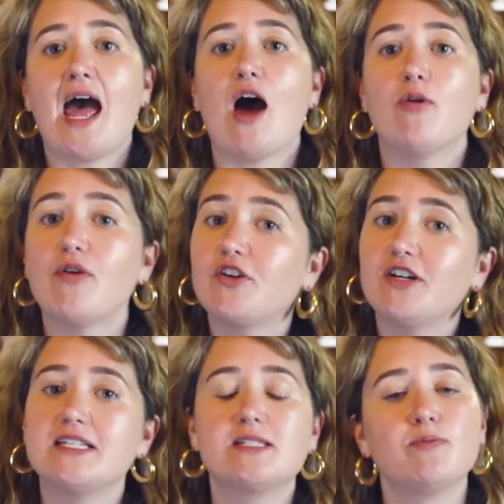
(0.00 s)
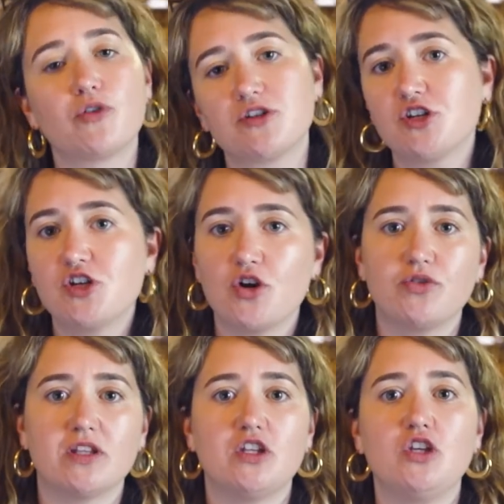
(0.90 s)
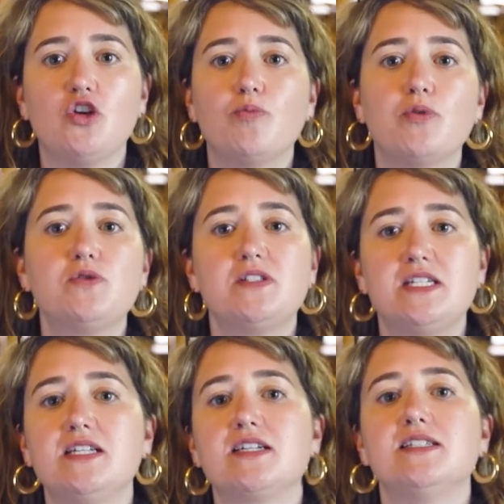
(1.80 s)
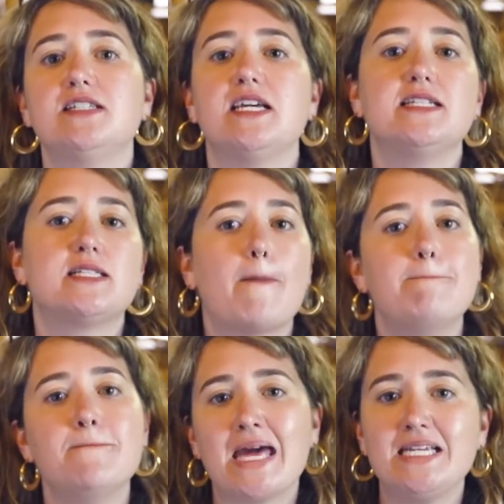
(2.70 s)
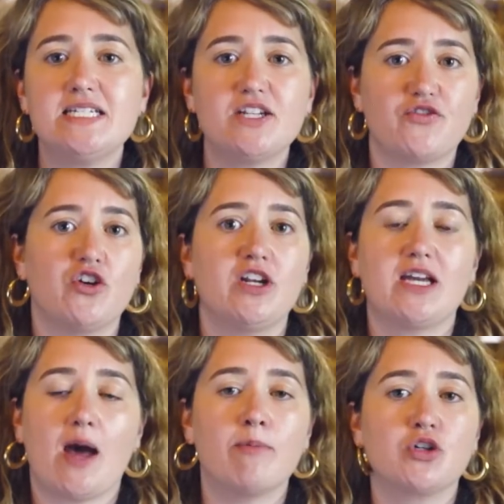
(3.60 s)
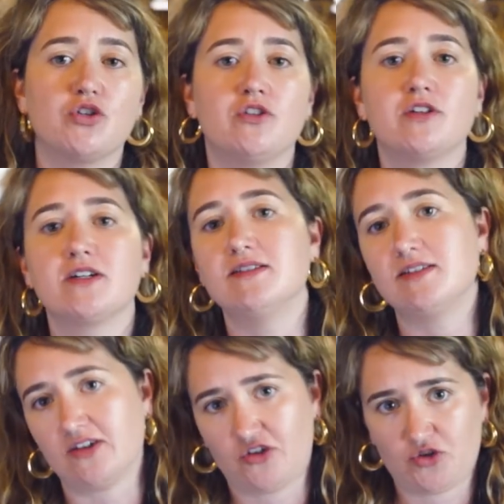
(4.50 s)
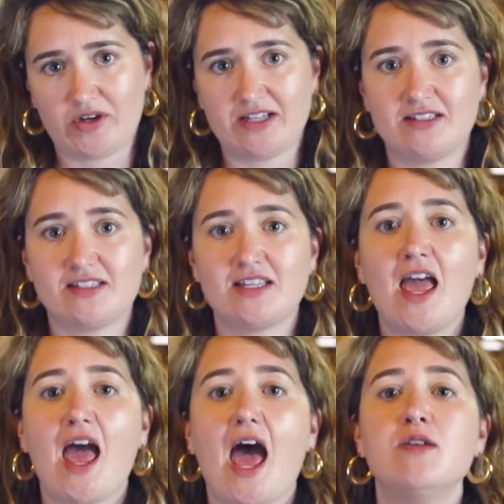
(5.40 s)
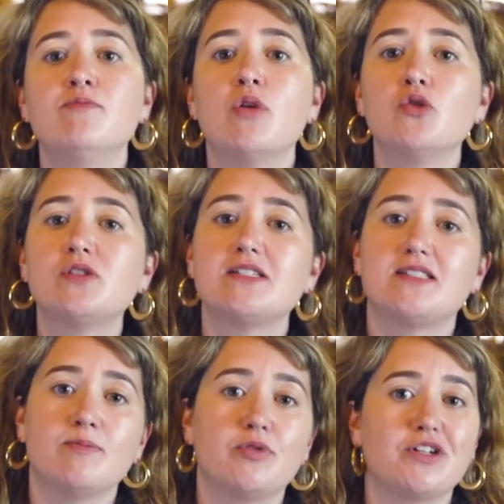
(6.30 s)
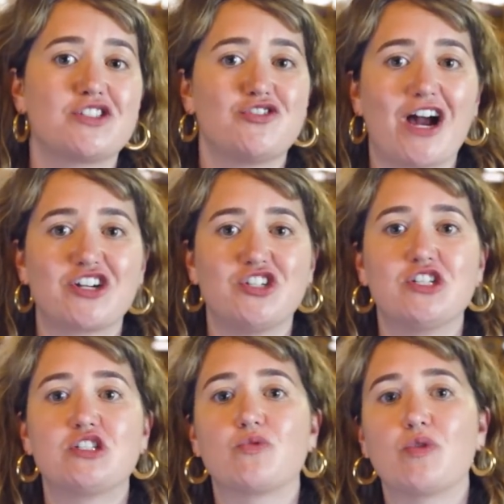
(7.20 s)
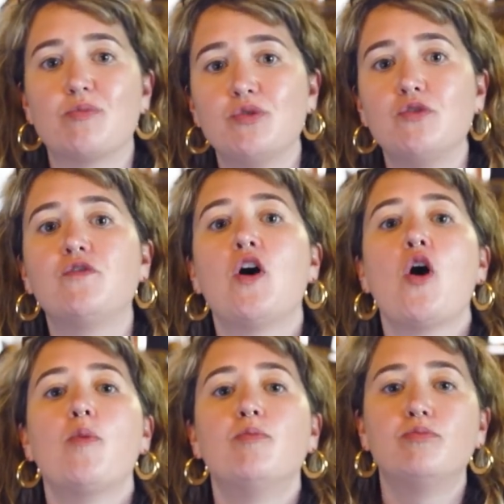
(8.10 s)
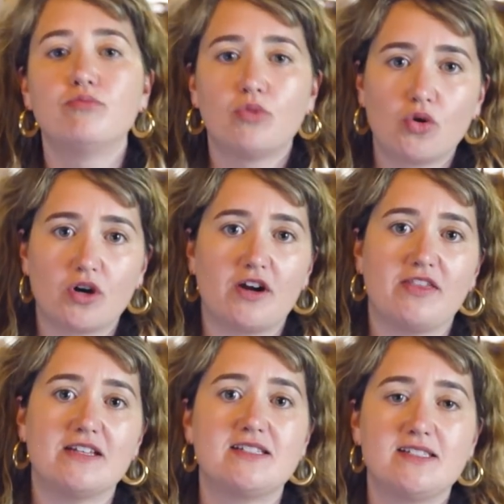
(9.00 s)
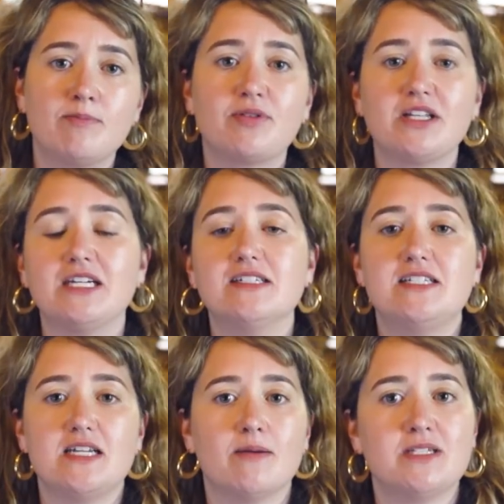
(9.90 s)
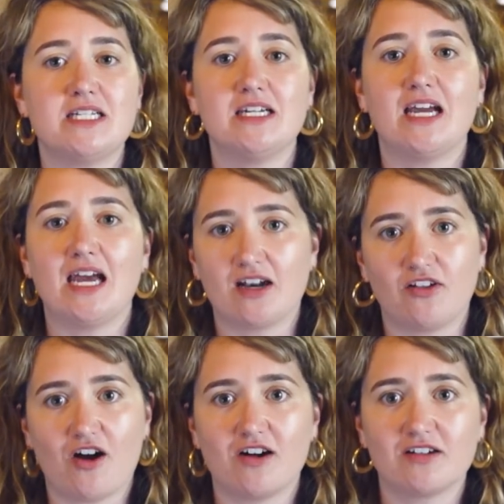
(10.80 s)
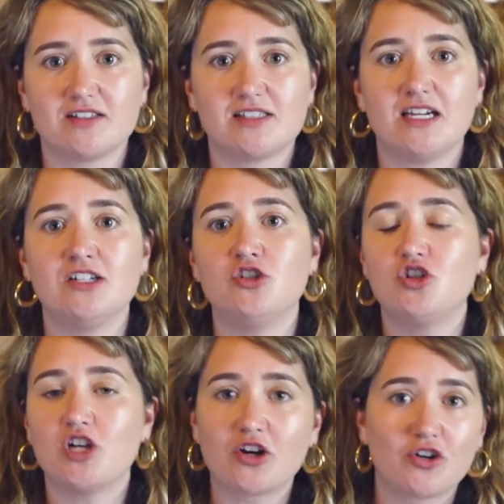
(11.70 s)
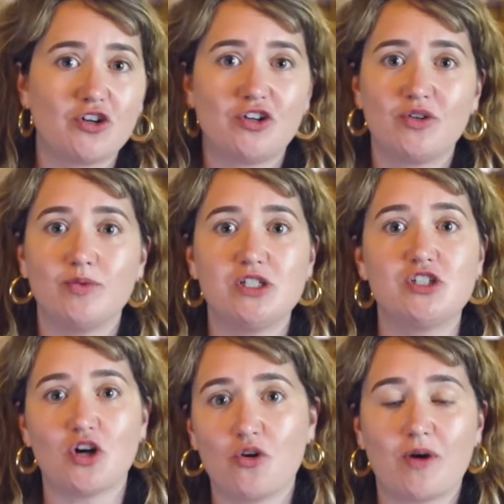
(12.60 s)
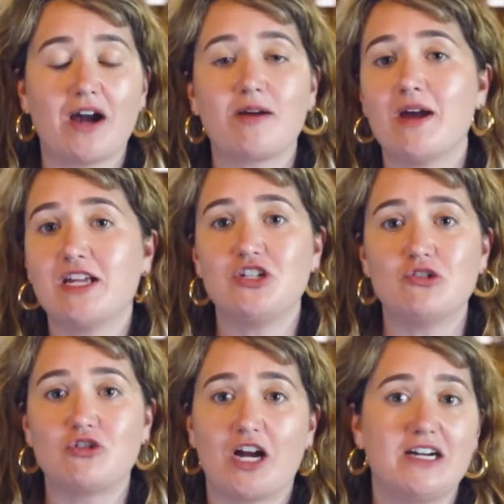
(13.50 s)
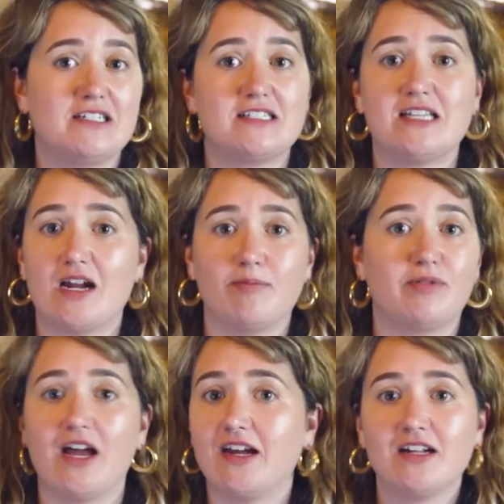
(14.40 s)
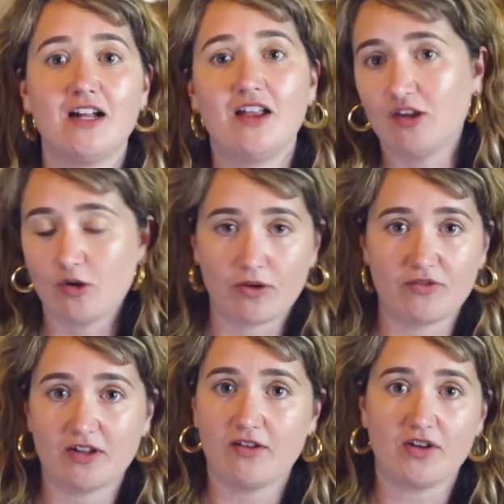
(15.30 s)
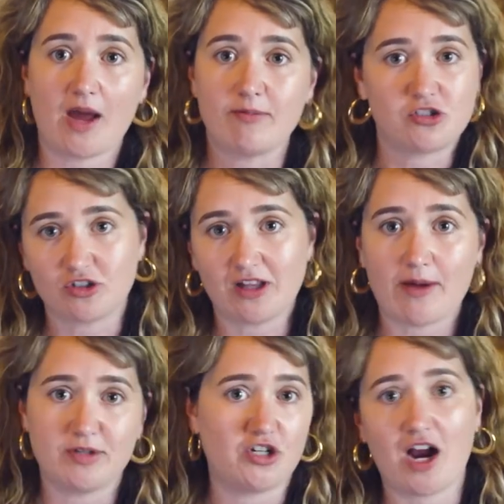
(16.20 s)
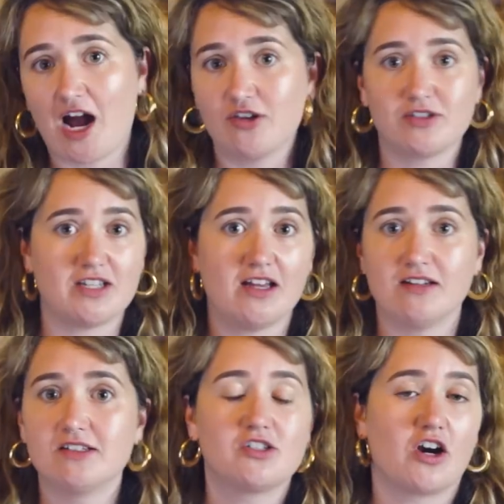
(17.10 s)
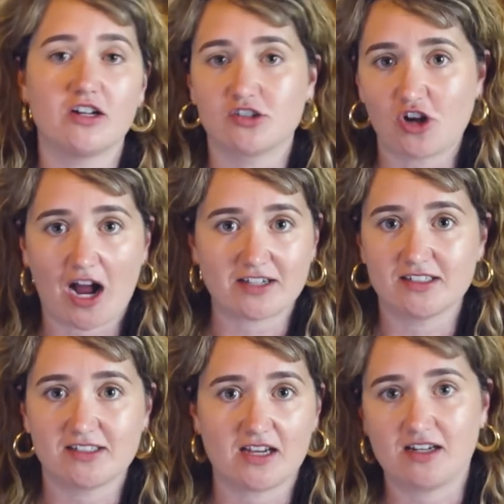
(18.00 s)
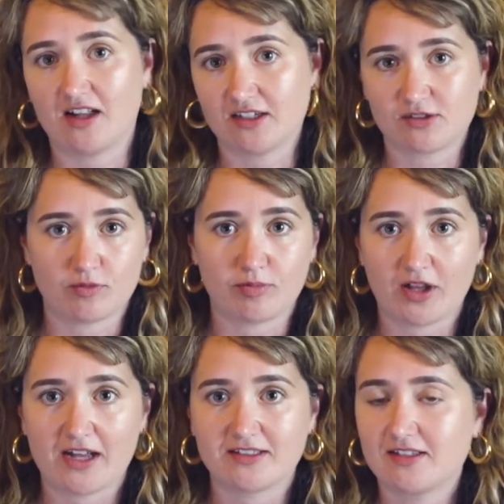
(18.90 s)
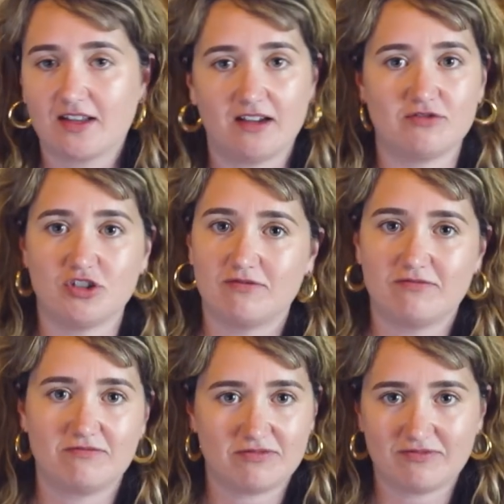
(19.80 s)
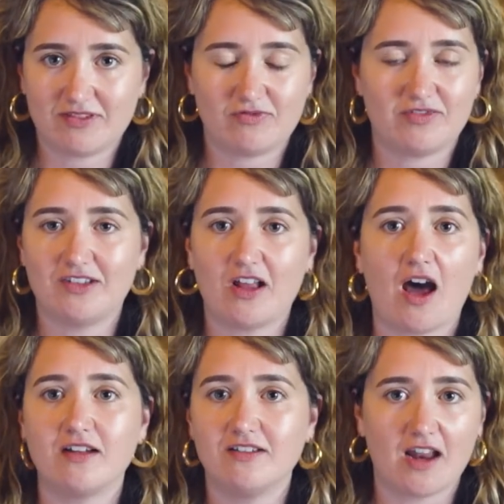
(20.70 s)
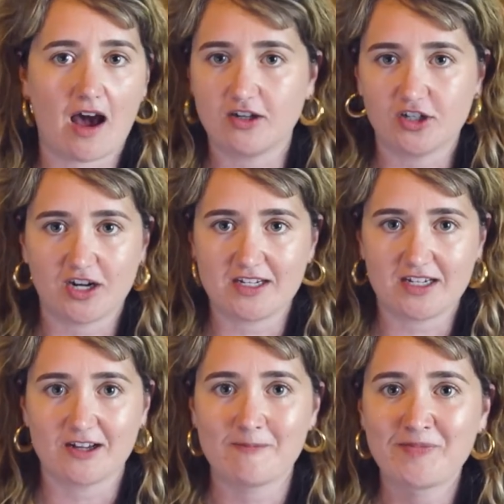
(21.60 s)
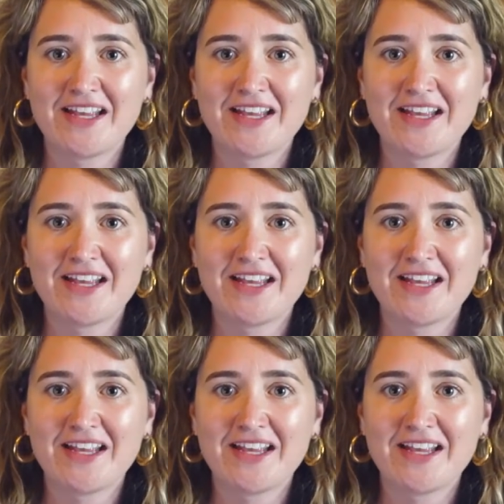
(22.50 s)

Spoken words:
However, it's important to note that the yopo seed contains many different chemical constituents, and most simple extractions remove more than simply DMT analogs. In general, we don't recommend you trying to set up like the equivalent of a chemistry lab in your house and start extracting psychedelics from plants. Like, just Not a good idea.